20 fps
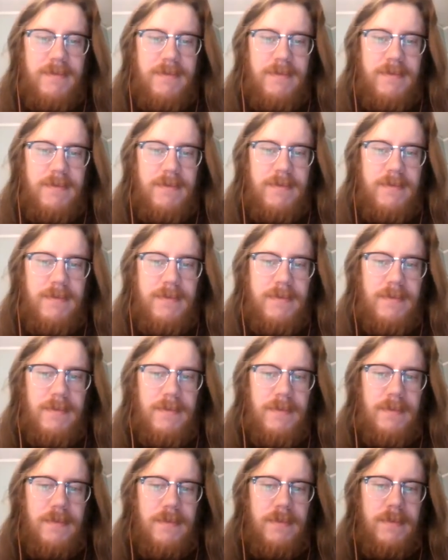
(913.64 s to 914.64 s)

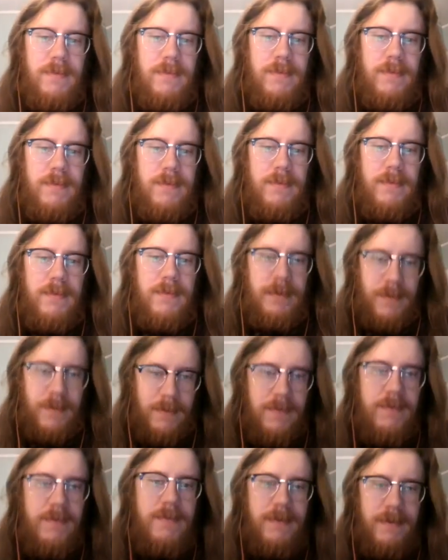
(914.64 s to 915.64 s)

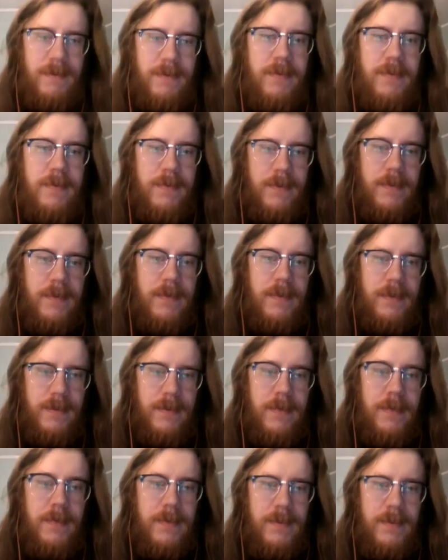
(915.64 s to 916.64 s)

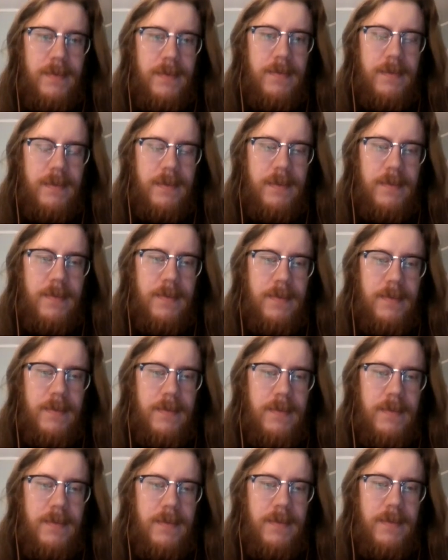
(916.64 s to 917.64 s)

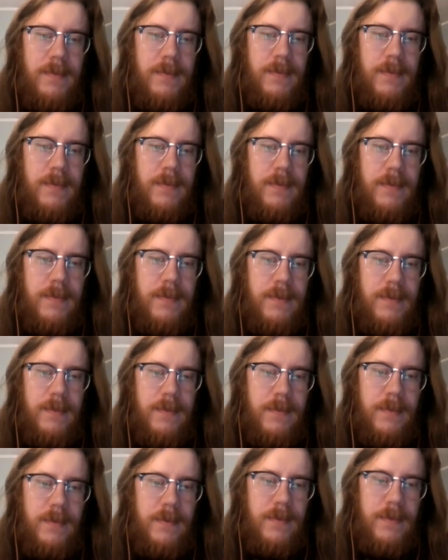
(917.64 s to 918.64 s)

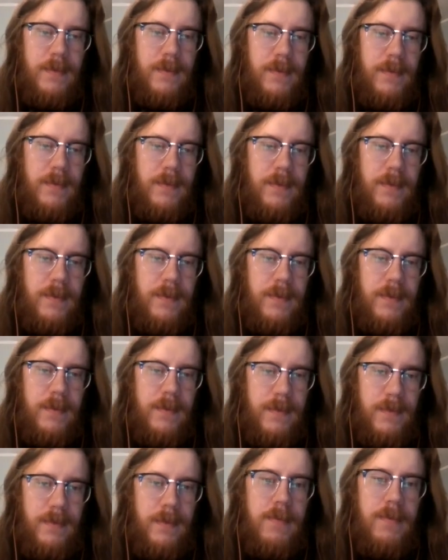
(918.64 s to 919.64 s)

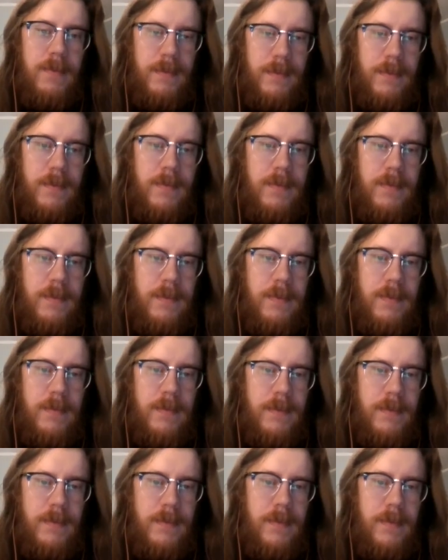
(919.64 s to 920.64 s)

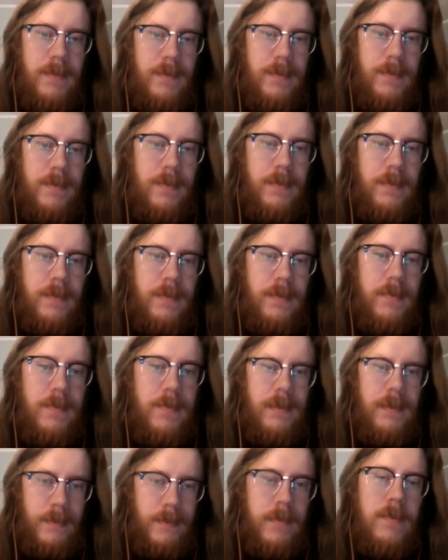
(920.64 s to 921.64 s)
The person shown says nothing.